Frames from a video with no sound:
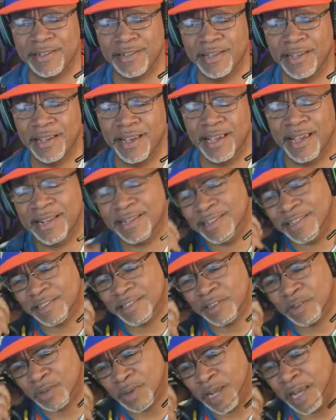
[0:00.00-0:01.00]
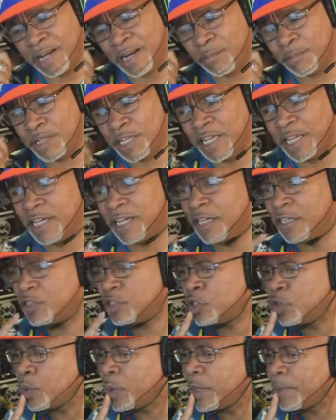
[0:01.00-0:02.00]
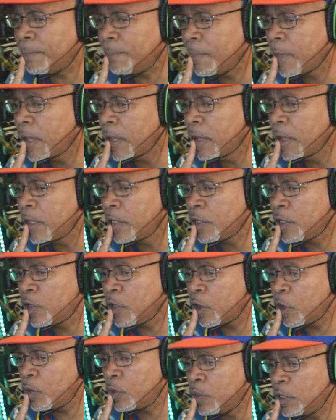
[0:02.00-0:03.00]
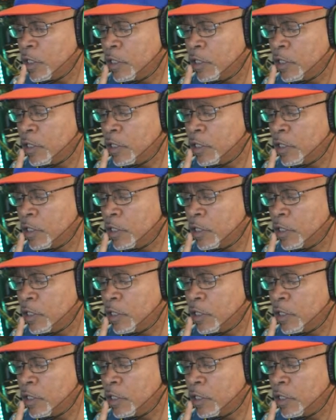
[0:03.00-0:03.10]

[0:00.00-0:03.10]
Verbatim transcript: And this is, and I'm gonna get into it, you know.